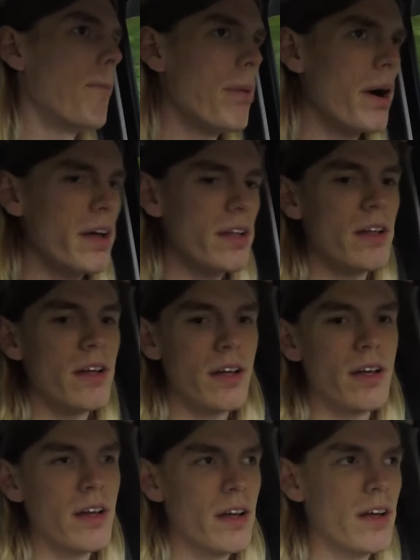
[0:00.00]
But
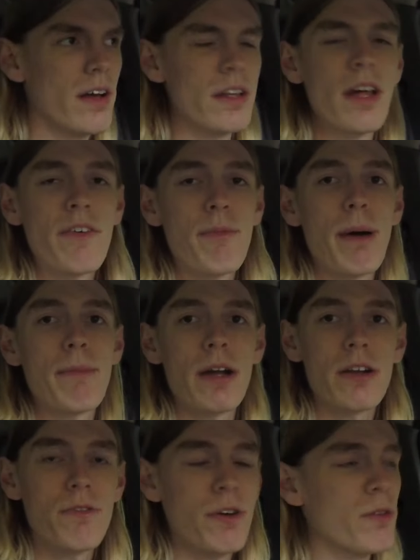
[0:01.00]
enough about
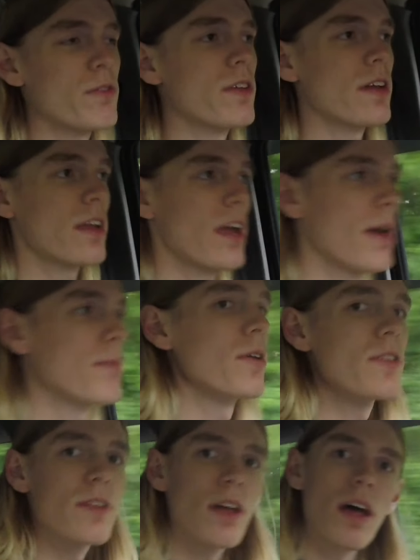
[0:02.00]
microphones and
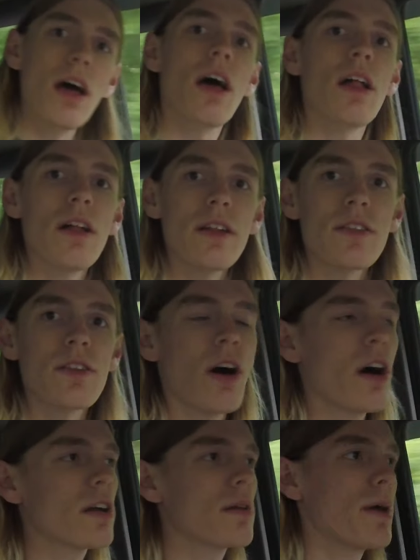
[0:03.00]
cameras, let's
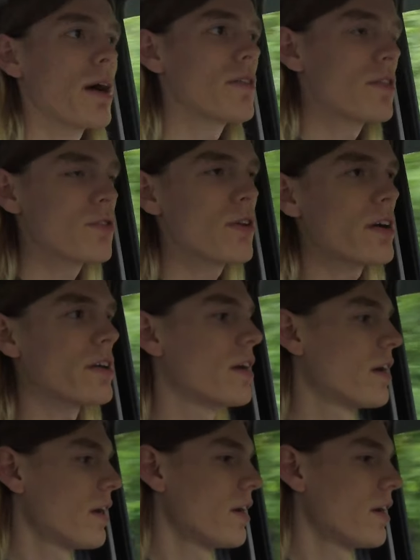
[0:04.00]
talk about the truck.